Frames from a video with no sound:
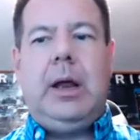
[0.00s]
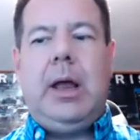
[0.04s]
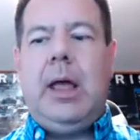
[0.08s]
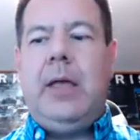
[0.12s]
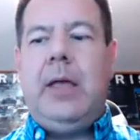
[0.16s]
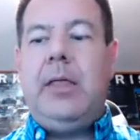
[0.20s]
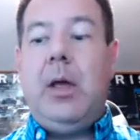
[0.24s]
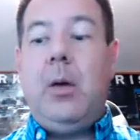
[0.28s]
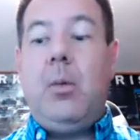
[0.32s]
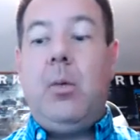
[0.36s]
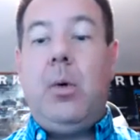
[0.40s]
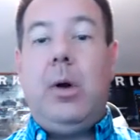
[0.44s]

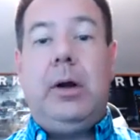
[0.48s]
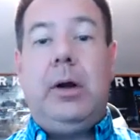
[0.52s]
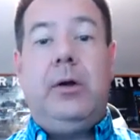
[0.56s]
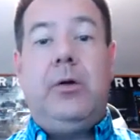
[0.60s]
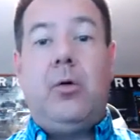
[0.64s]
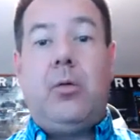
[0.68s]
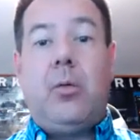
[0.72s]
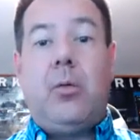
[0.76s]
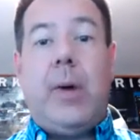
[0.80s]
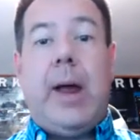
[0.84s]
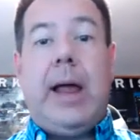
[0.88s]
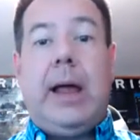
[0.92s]
and they wanted
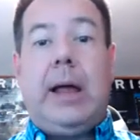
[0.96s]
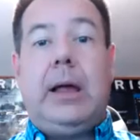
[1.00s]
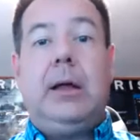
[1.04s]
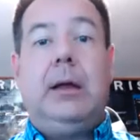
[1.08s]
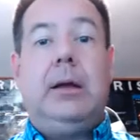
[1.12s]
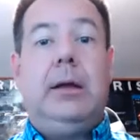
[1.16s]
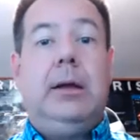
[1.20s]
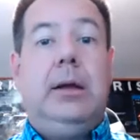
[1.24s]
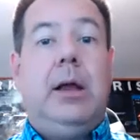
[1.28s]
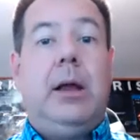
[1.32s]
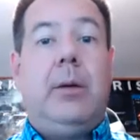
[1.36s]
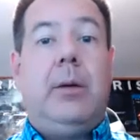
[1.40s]
to rank
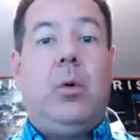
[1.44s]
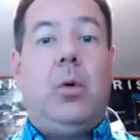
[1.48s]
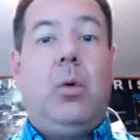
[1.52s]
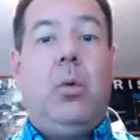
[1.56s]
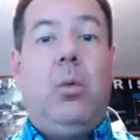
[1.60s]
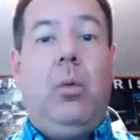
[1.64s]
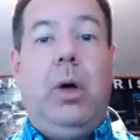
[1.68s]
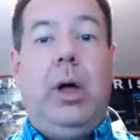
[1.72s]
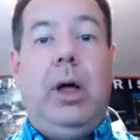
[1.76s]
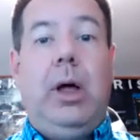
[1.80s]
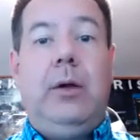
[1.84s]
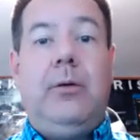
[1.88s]

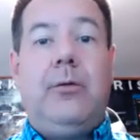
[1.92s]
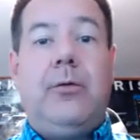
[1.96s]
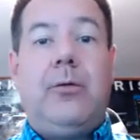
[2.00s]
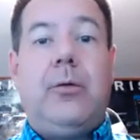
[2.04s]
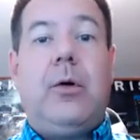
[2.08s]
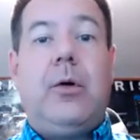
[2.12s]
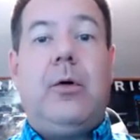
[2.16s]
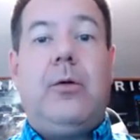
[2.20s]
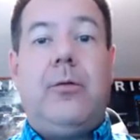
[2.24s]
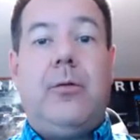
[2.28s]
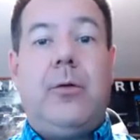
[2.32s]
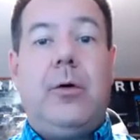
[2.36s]
#1
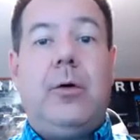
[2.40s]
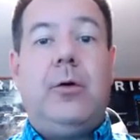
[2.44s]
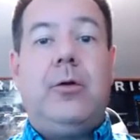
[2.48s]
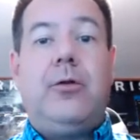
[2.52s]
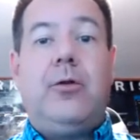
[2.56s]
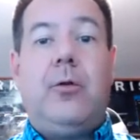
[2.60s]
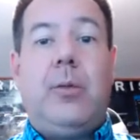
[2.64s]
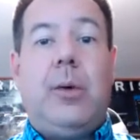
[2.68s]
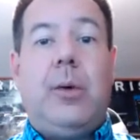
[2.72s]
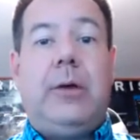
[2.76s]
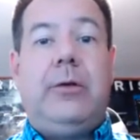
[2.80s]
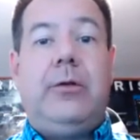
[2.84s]
for
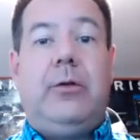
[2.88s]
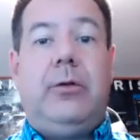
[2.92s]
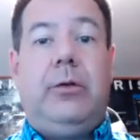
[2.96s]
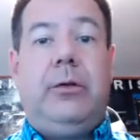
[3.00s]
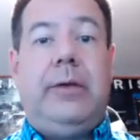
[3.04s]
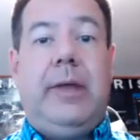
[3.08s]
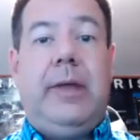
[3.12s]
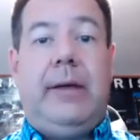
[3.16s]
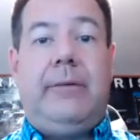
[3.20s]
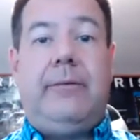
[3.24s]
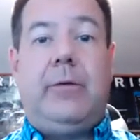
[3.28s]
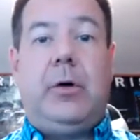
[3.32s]
furniture rental
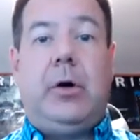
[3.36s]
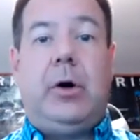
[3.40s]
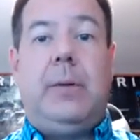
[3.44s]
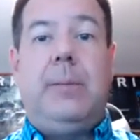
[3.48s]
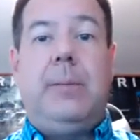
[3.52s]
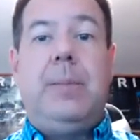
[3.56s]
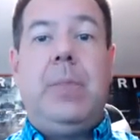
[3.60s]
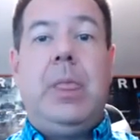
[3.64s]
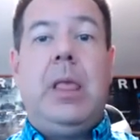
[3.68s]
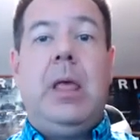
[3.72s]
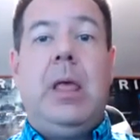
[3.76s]
Denver.